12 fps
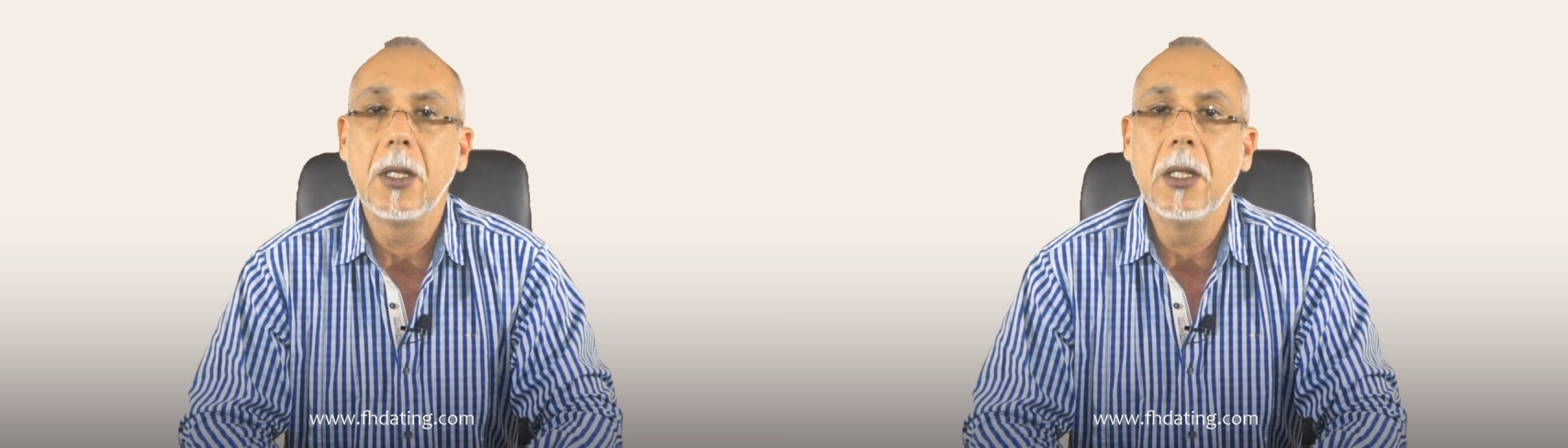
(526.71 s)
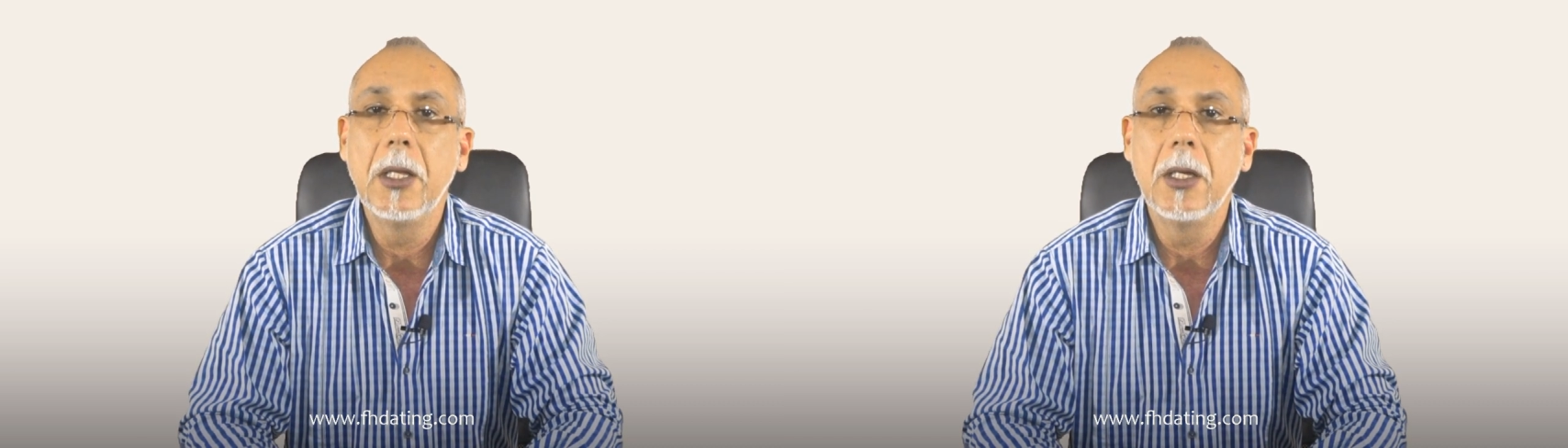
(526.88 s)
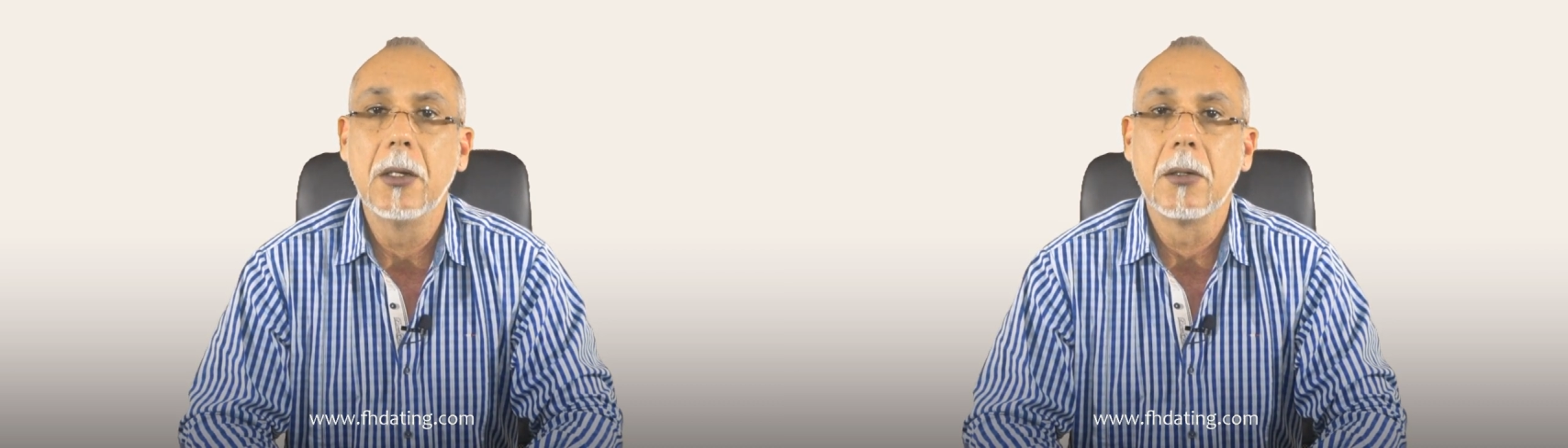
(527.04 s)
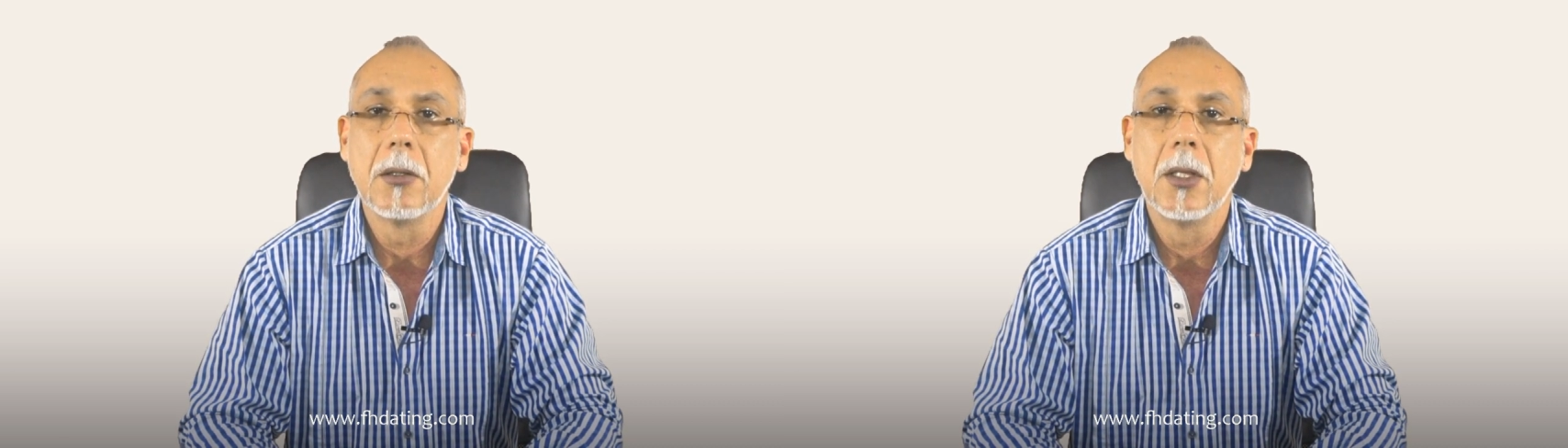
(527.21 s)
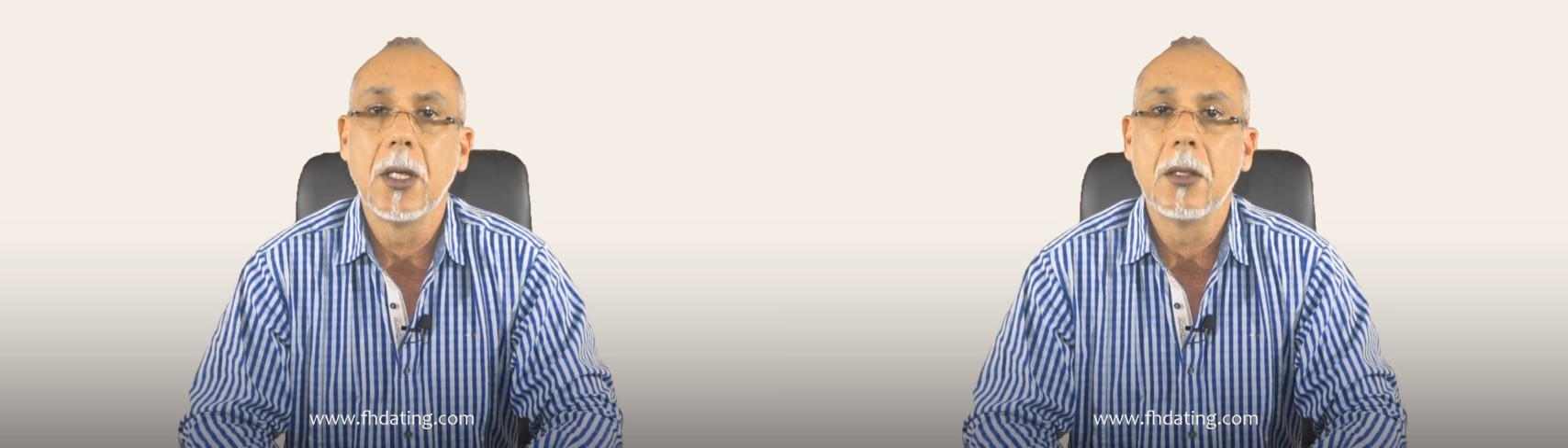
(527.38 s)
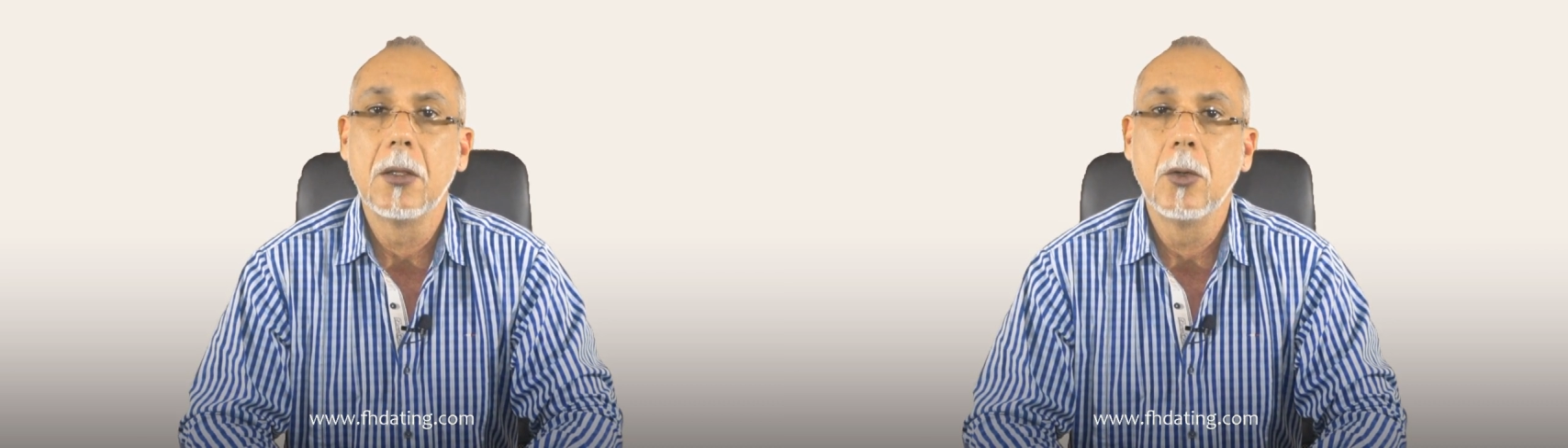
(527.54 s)
clear
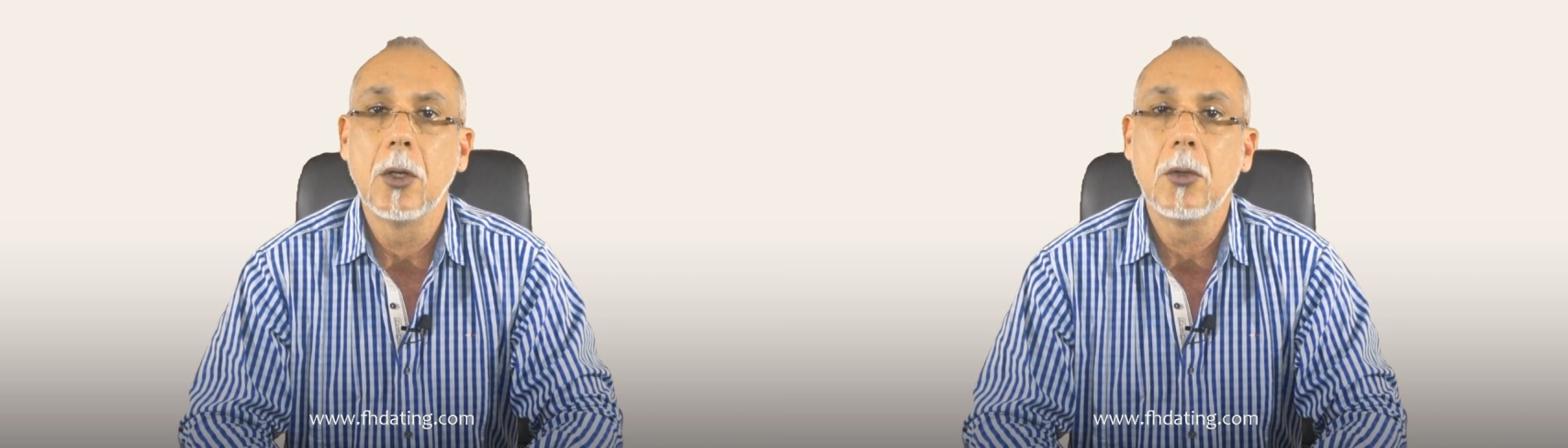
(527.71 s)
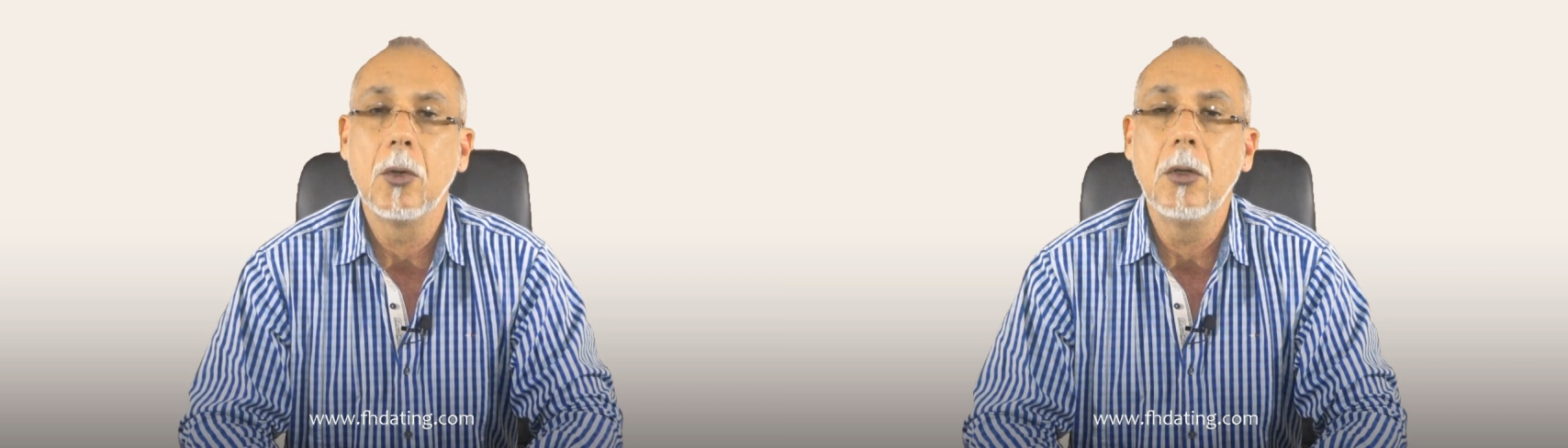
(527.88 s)
that not